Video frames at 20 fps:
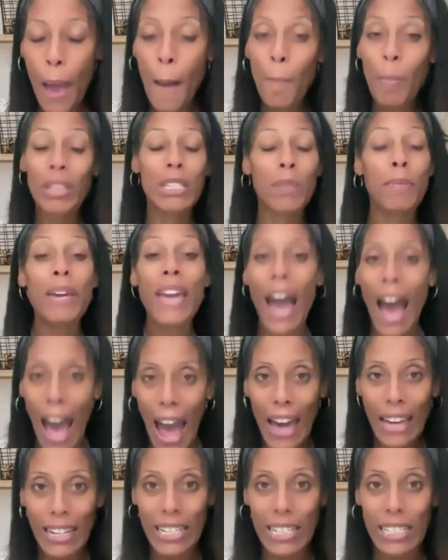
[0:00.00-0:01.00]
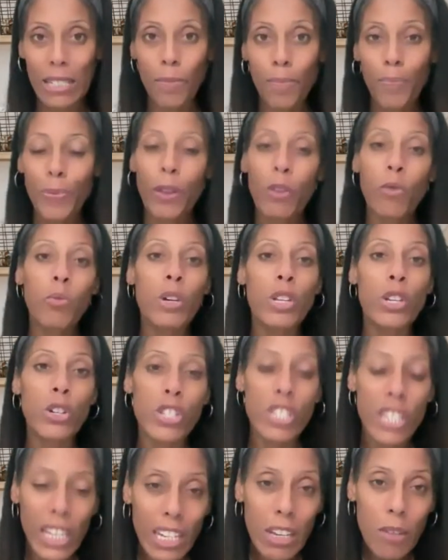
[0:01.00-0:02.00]
But to be honest, when you're
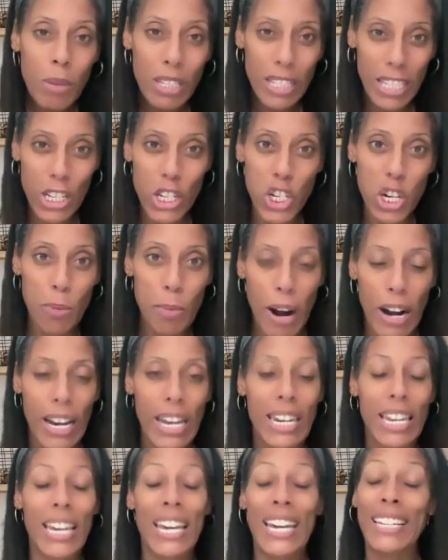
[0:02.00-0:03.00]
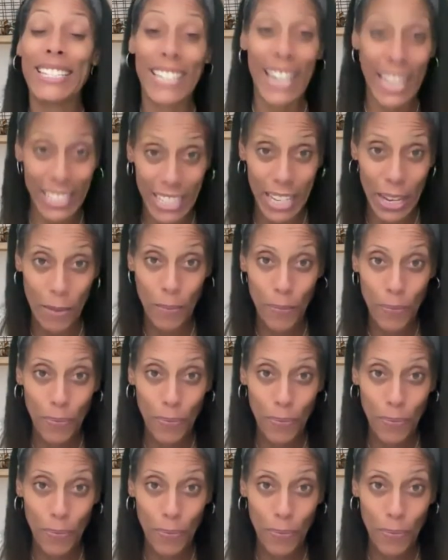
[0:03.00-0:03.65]
dealing with digital marketing, it doesn't.